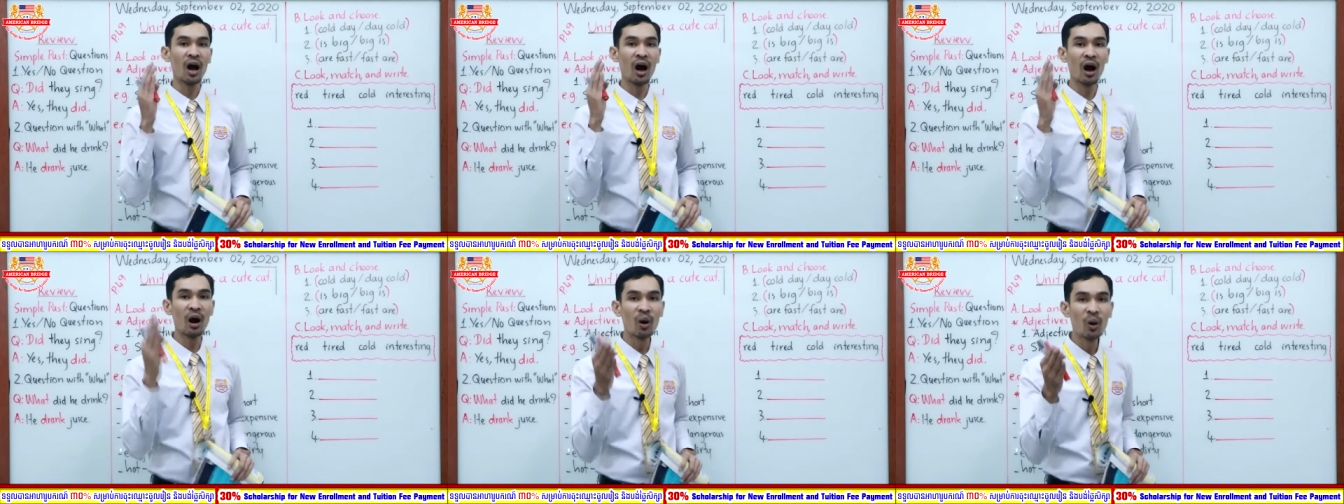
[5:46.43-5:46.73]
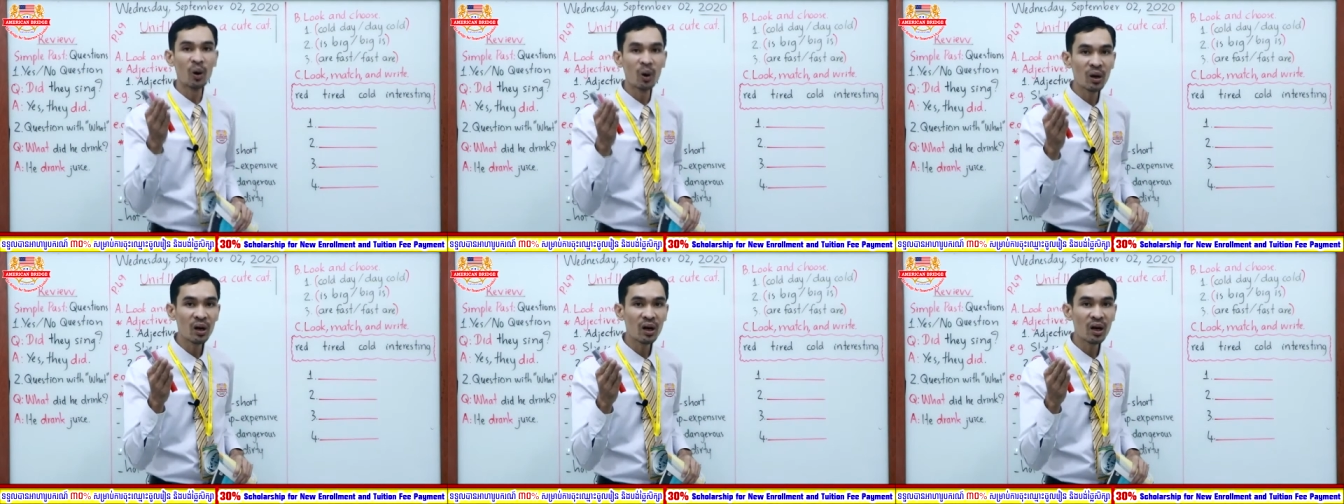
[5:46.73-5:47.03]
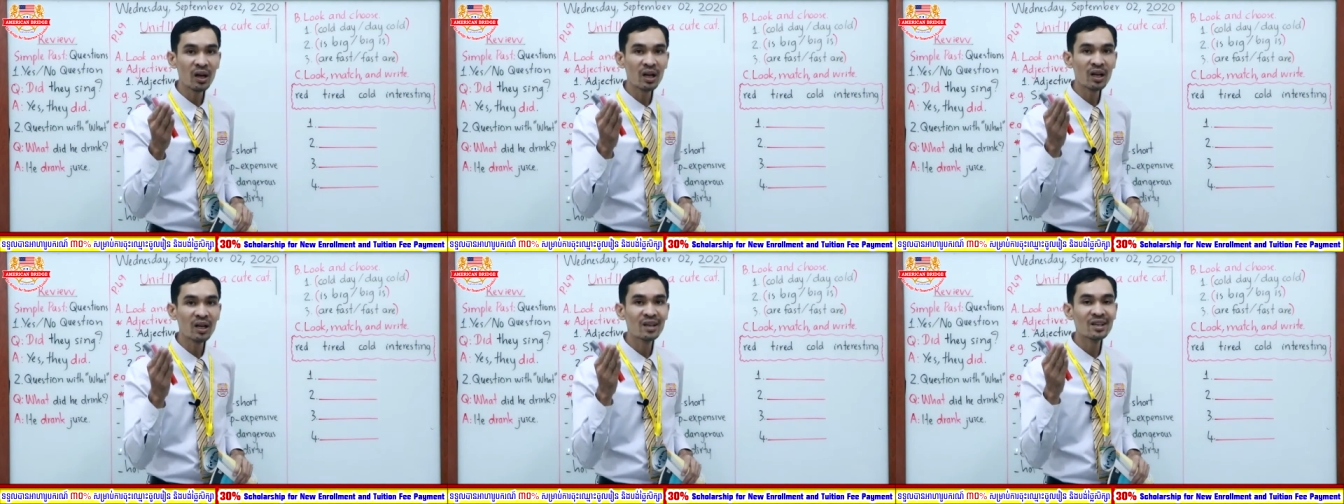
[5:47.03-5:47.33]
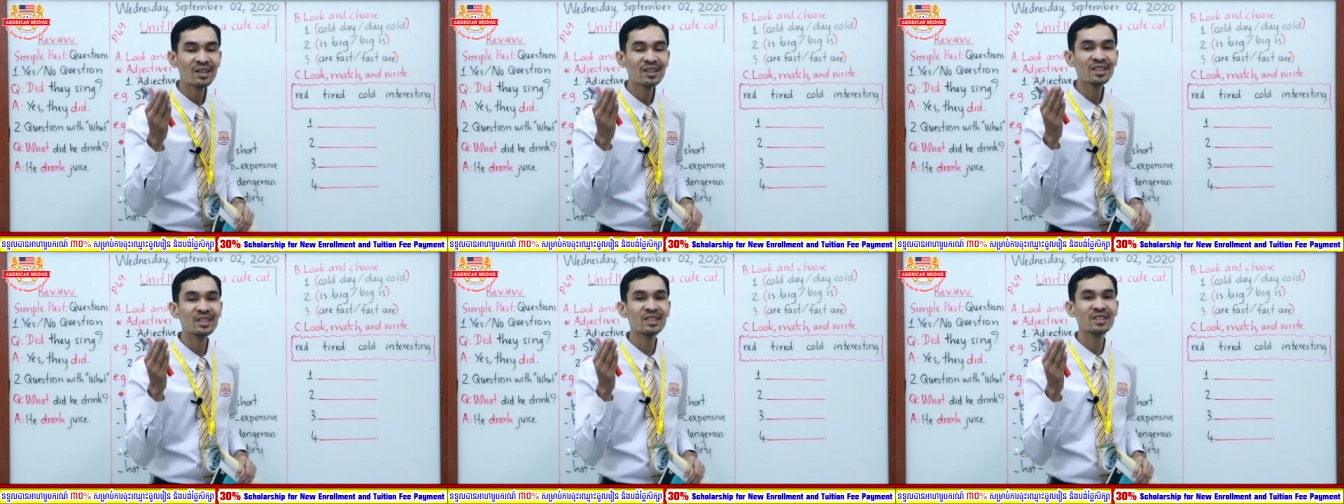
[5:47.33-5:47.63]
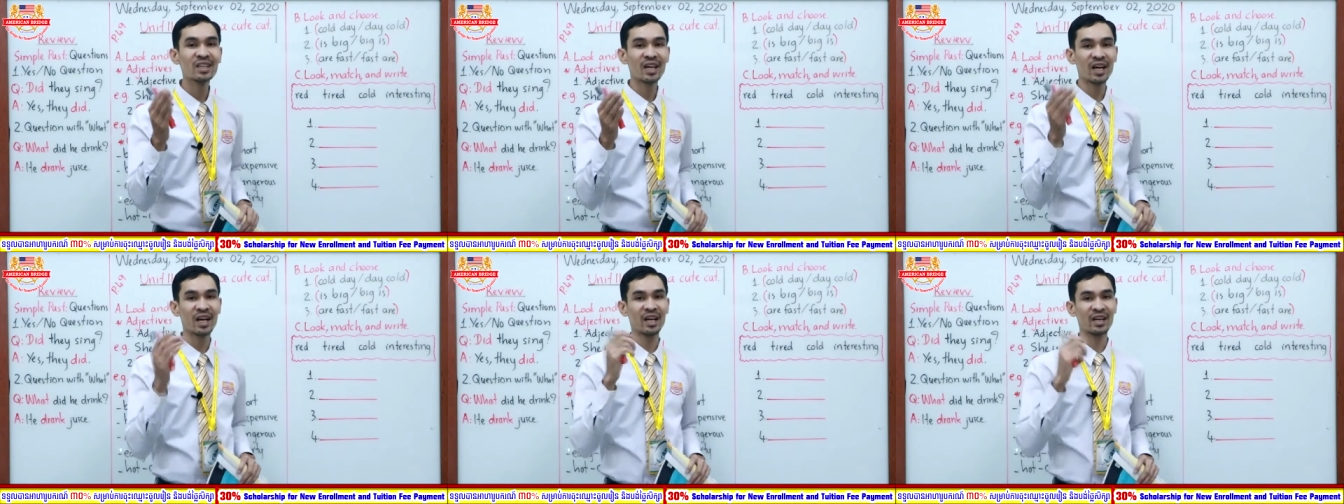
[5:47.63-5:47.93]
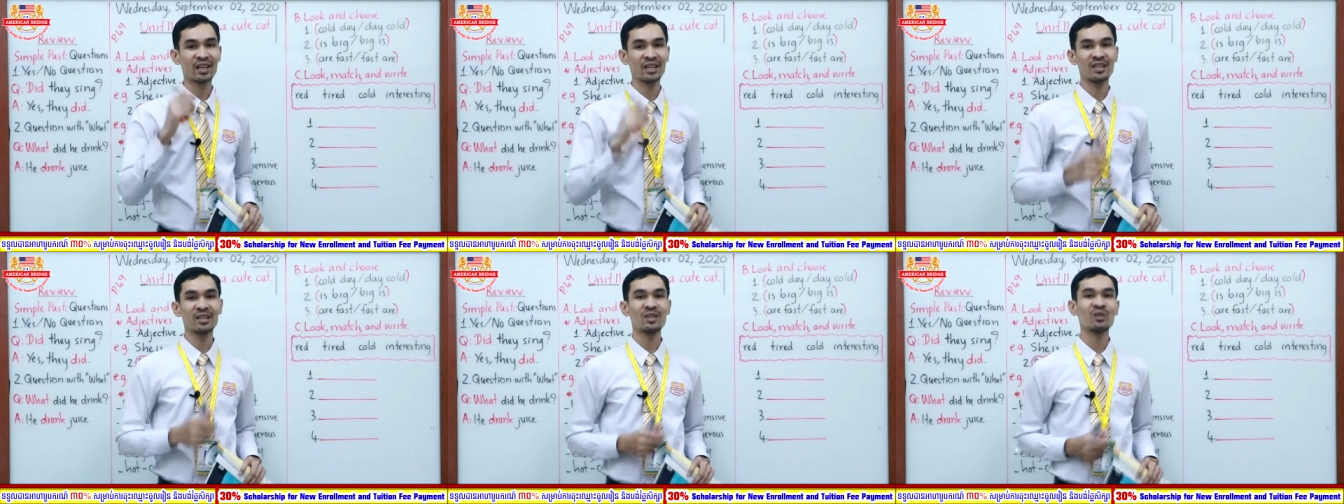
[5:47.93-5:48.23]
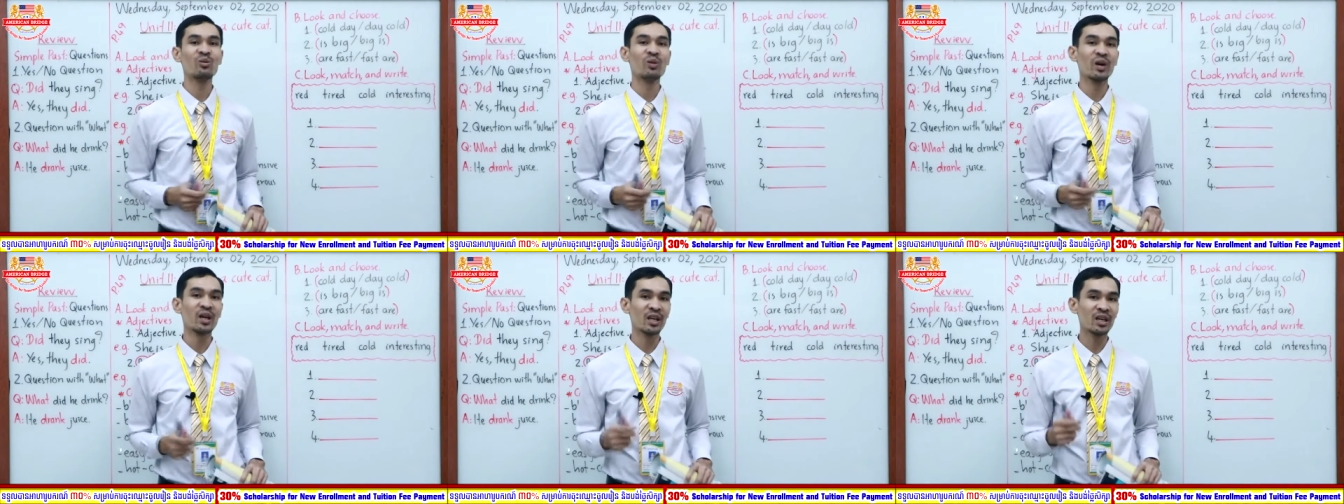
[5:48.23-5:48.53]
old, young.
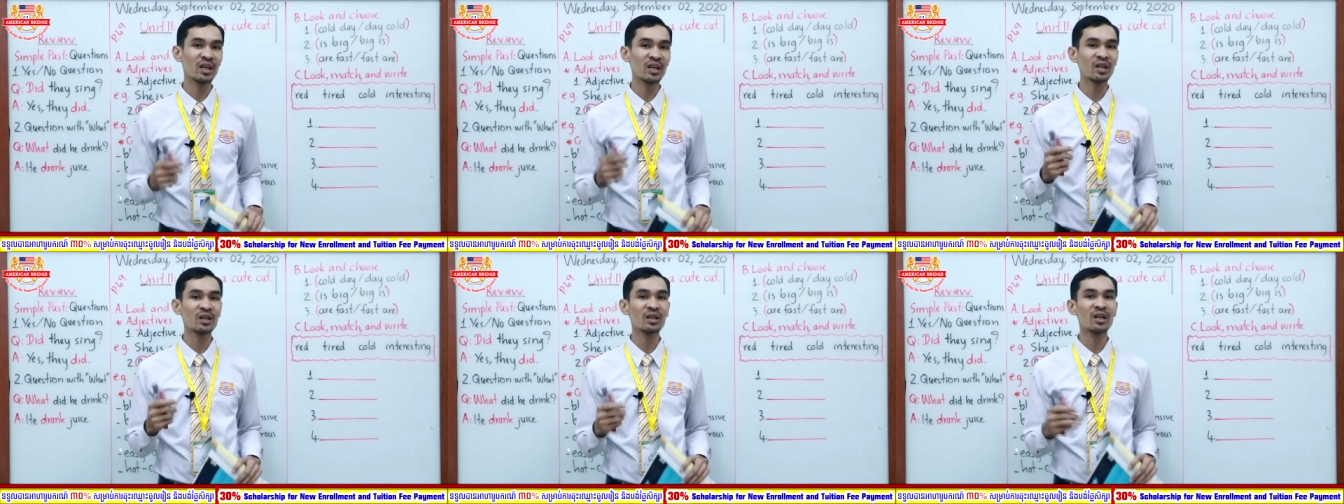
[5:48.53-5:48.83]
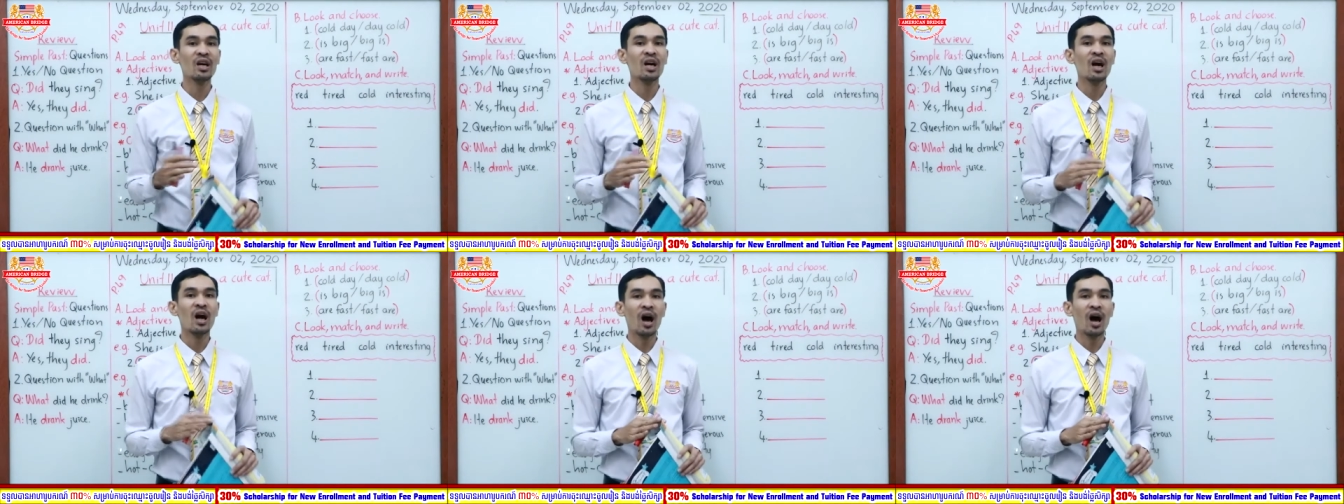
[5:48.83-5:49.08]
Very good.